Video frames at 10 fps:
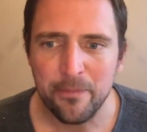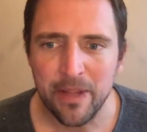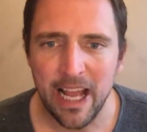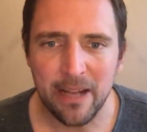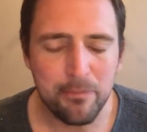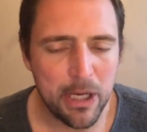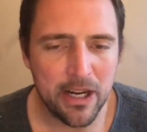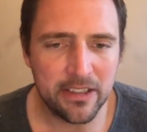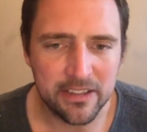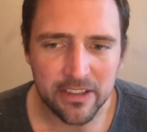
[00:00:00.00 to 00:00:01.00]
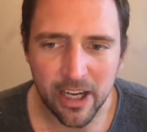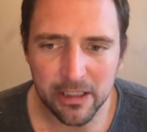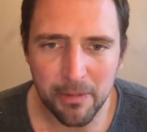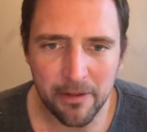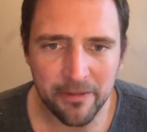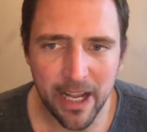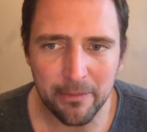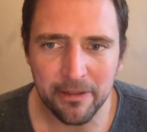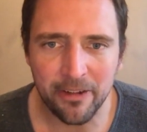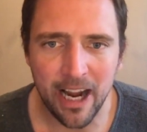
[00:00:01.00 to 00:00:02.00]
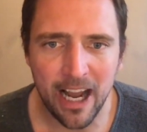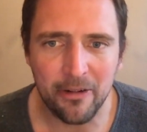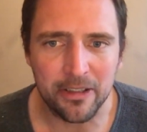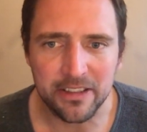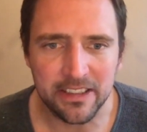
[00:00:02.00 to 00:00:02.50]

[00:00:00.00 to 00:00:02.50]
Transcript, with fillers: had beers and talked about family for hours.